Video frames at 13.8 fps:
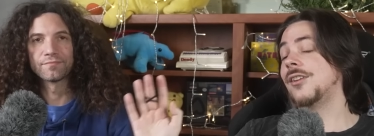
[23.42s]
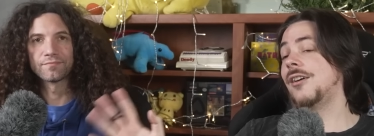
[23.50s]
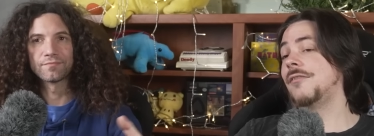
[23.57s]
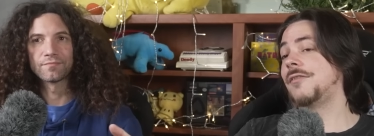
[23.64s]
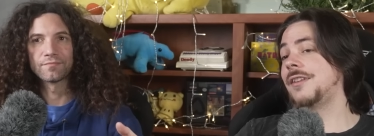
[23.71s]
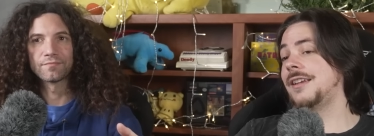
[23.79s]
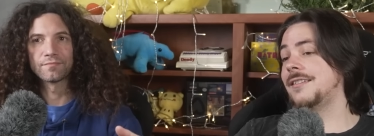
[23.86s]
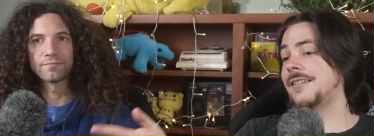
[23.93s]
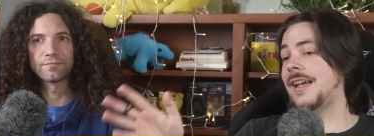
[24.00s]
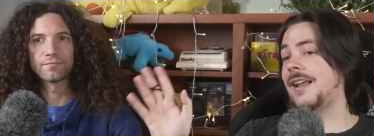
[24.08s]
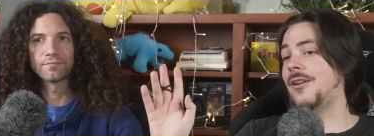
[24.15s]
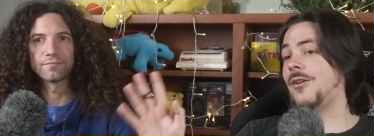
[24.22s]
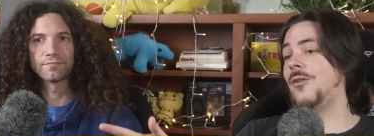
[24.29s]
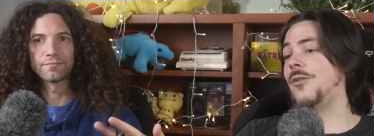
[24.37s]
Speaker 1: the
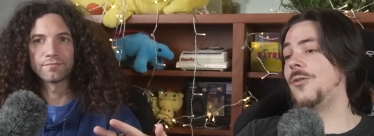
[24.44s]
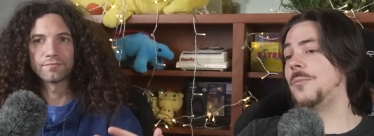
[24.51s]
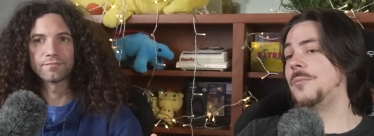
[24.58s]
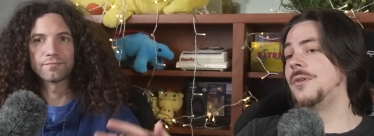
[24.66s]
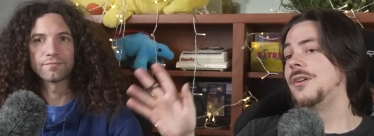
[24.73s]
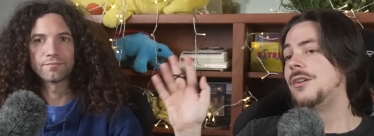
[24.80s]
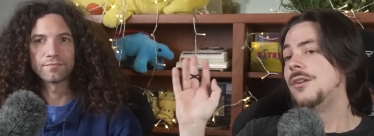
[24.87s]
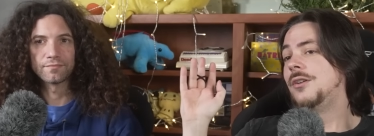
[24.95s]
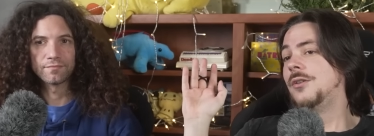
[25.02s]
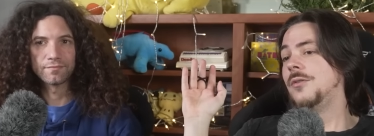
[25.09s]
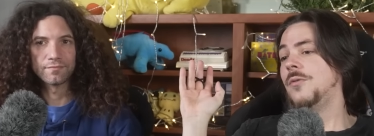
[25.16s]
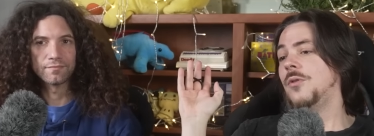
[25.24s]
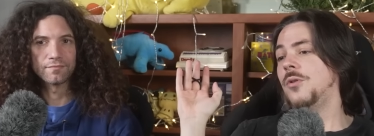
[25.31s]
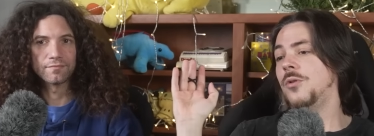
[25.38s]
lovelies at home
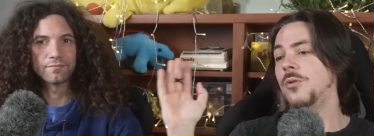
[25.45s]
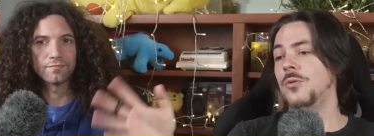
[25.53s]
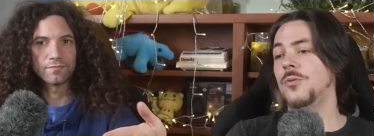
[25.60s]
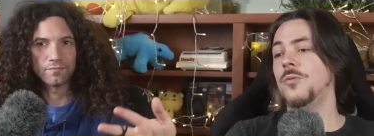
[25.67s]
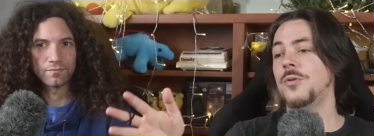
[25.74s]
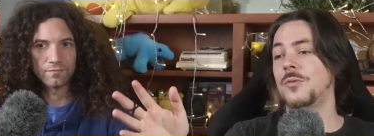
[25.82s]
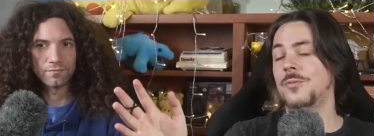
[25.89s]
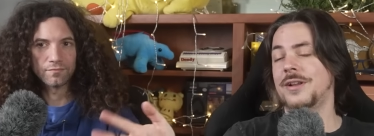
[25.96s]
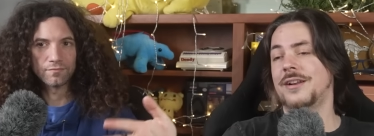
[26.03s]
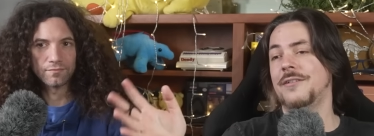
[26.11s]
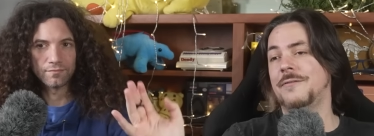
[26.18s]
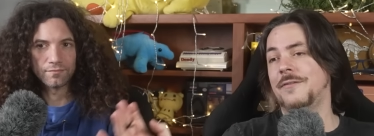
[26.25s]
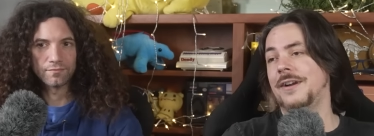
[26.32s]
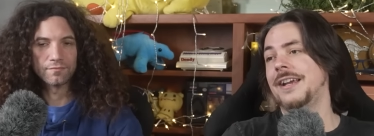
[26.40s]
who would
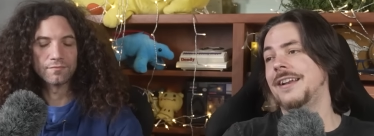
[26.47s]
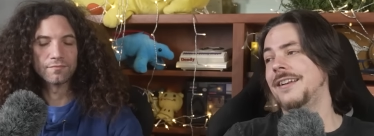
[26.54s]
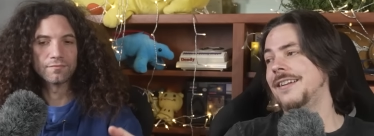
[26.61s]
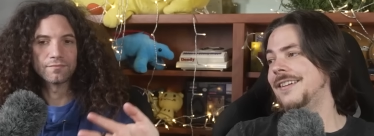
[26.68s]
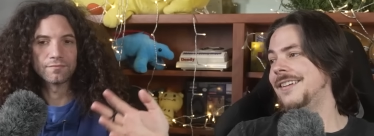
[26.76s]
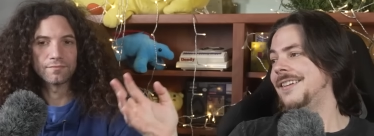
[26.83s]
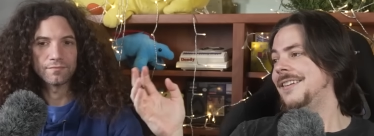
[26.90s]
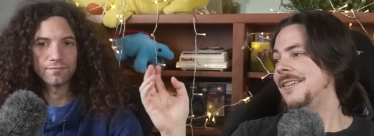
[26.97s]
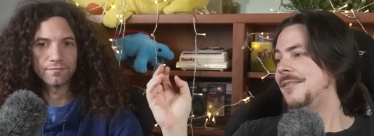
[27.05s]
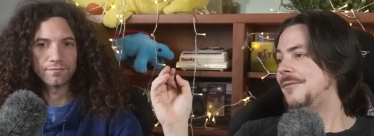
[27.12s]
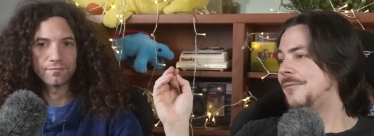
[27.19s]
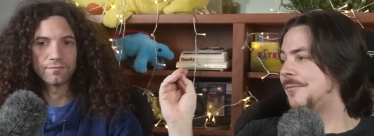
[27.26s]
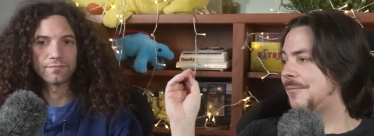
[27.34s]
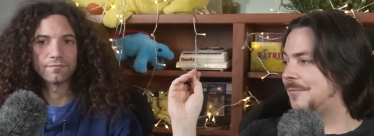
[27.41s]
win in a fight,
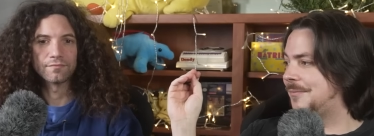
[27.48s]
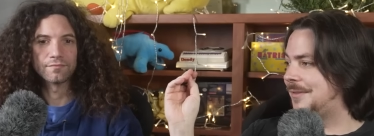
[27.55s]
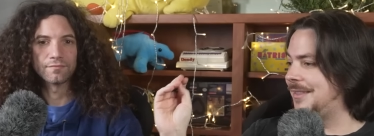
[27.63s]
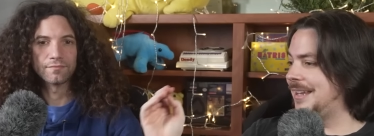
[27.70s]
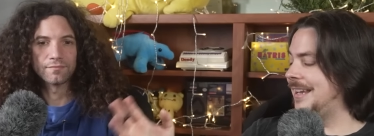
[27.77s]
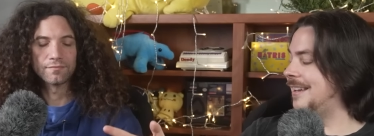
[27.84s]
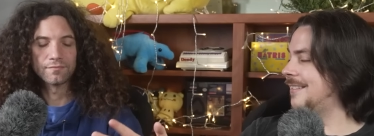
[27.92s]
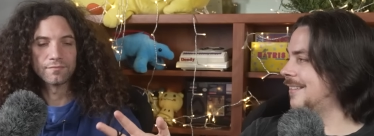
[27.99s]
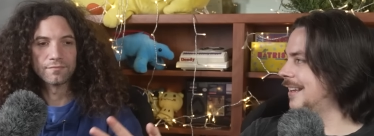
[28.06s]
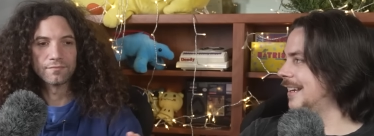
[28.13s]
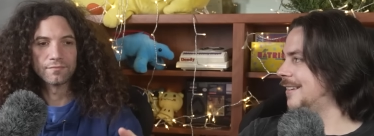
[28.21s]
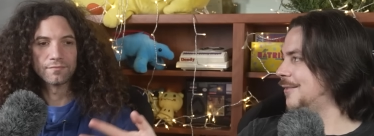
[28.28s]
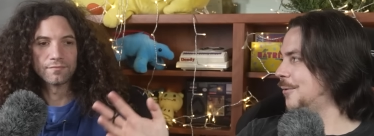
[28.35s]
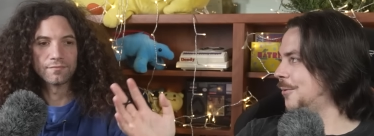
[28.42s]
these
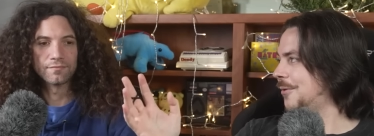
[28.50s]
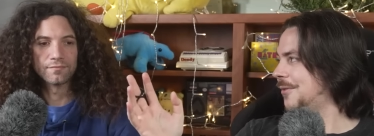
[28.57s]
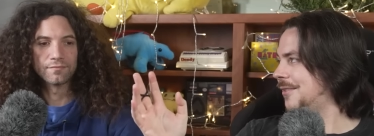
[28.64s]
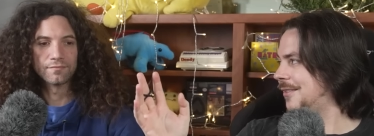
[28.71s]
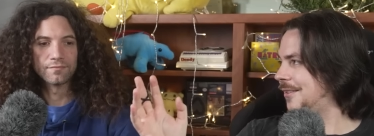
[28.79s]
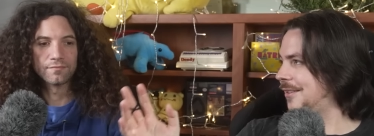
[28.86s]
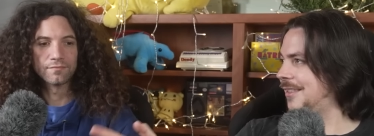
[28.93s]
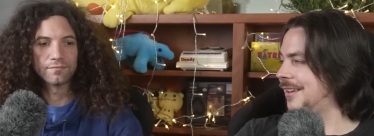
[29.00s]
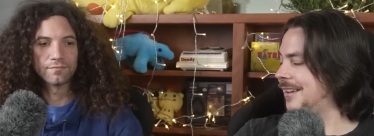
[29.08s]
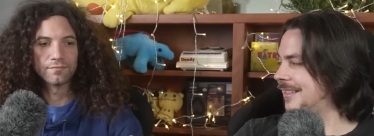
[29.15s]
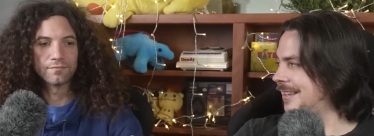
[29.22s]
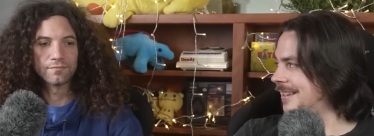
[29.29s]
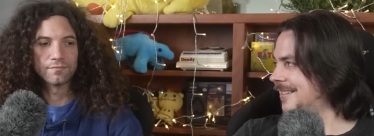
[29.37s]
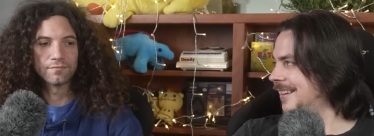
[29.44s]
links or
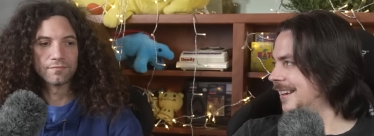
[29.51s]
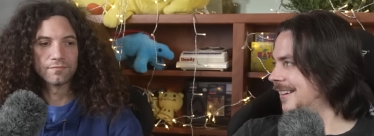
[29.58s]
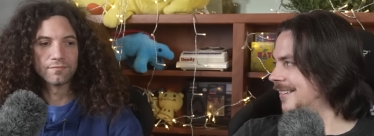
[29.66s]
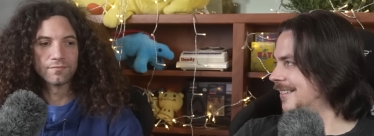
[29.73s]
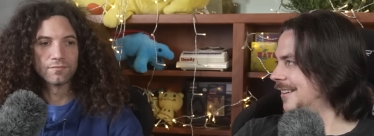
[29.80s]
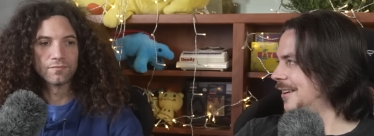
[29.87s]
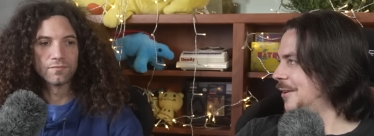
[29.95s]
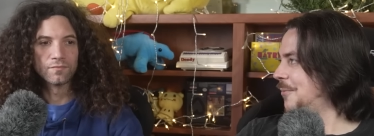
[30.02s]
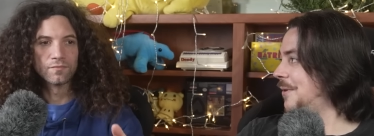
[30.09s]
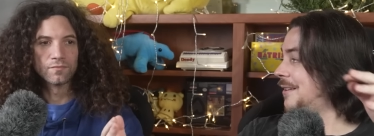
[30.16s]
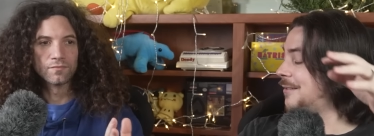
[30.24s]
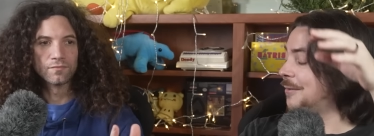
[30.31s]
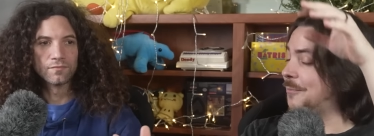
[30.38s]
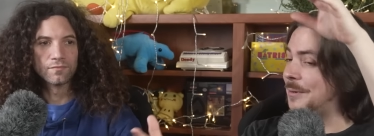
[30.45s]
the, these links.
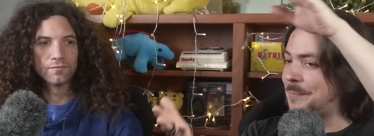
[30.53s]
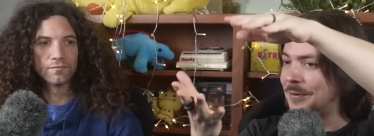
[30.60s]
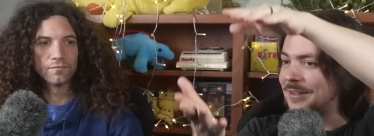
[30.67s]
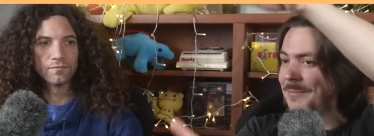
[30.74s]
We we